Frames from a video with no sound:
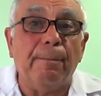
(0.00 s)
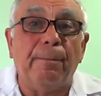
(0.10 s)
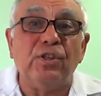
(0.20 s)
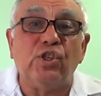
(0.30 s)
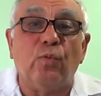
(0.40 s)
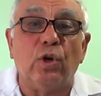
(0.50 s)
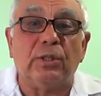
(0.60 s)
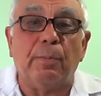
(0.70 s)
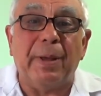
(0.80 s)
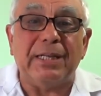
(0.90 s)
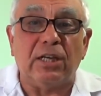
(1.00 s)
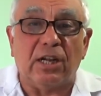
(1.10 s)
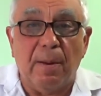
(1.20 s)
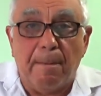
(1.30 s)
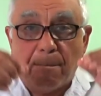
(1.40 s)
which was
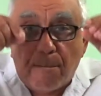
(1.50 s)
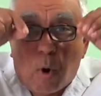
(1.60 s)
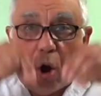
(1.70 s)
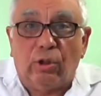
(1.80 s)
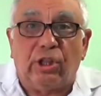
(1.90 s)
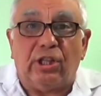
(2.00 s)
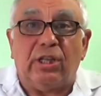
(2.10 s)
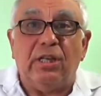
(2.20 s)
basically molded